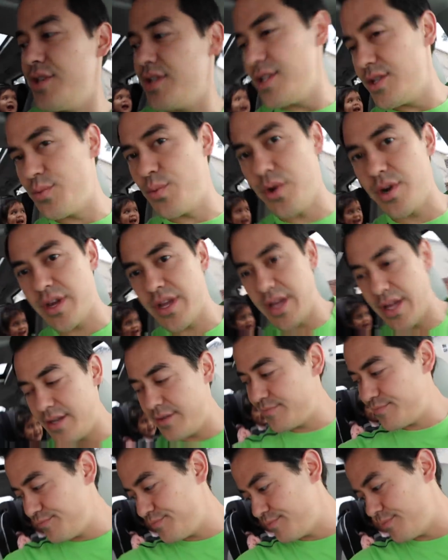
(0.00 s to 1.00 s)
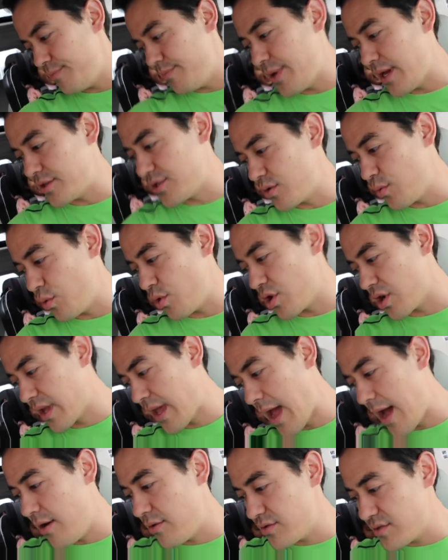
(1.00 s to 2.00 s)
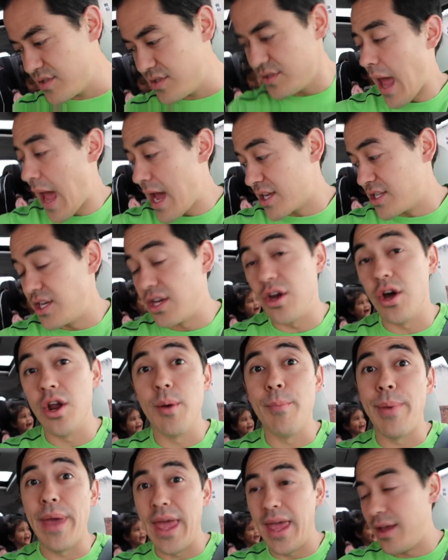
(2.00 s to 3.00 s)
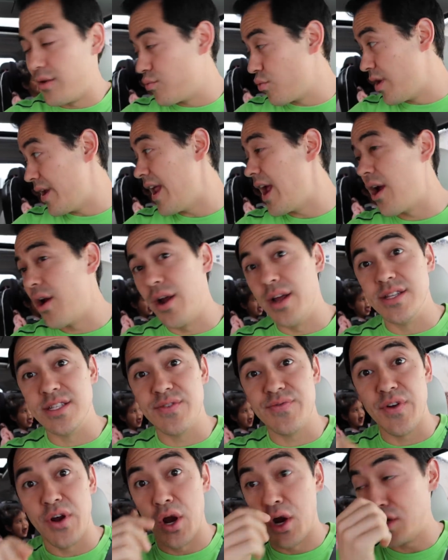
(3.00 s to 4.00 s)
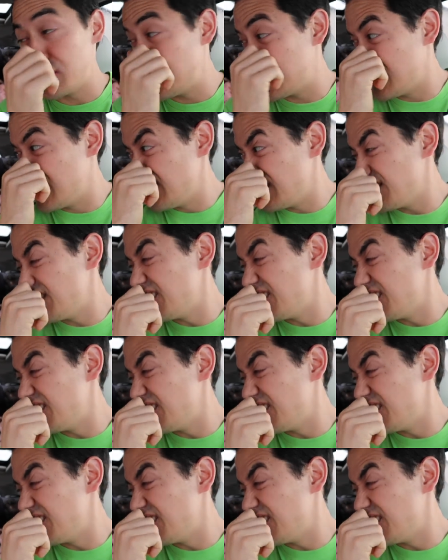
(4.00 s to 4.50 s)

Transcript: She's working, about to work out. Actually, go to bank, run errands first.